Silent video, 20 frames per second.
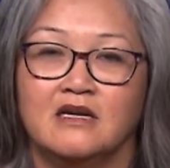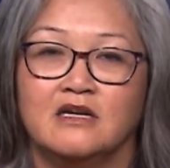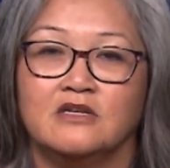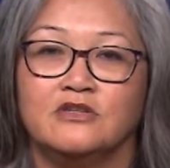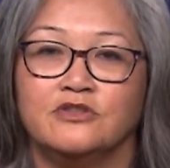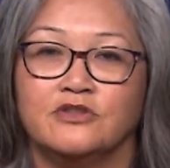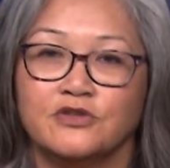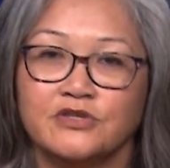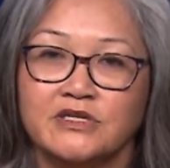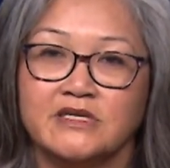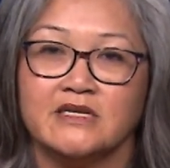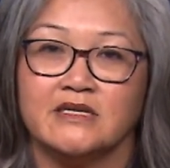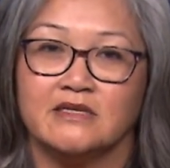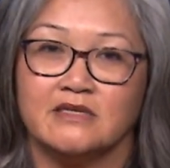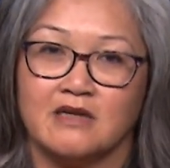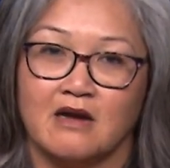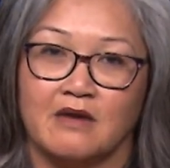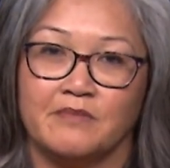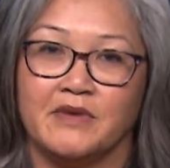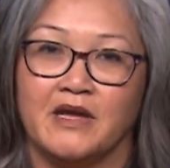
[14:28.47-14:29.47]
Nursing
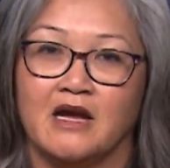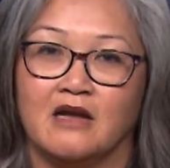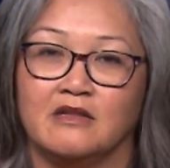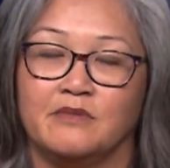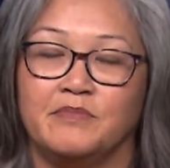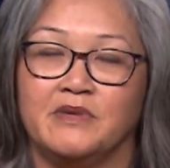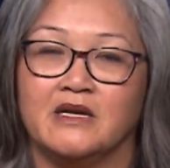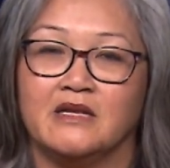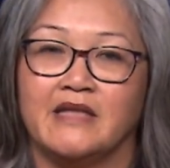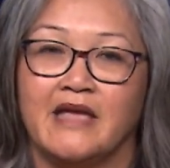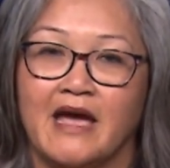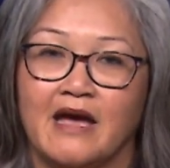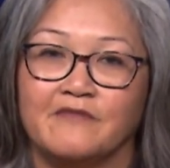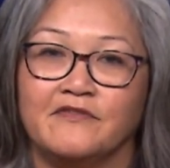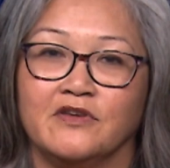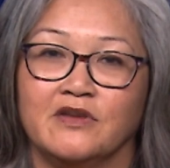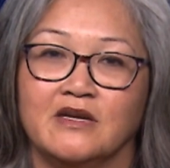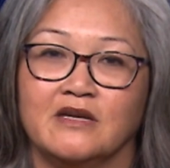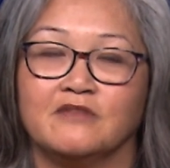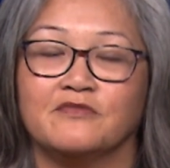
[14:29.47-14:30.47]
taught me how to be an
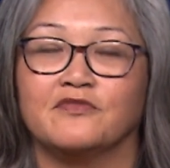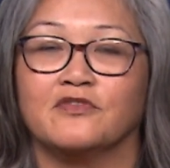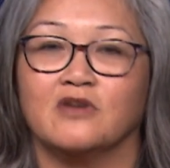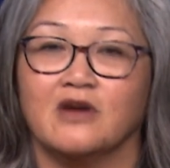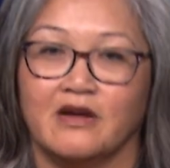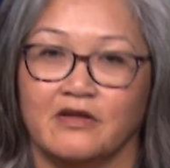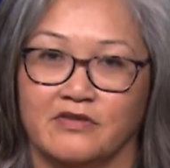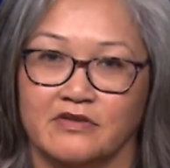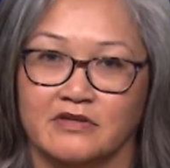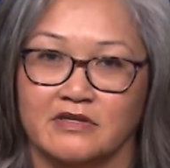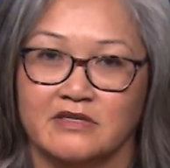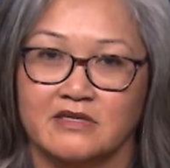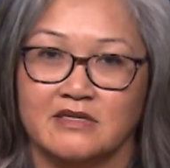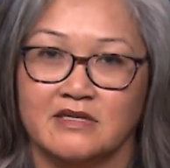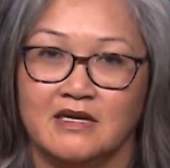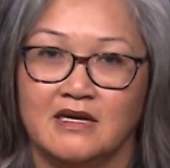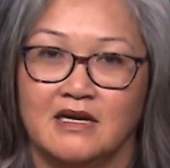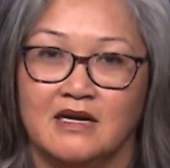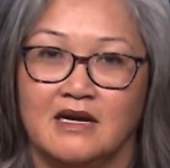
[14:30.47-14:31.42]
advocate for others.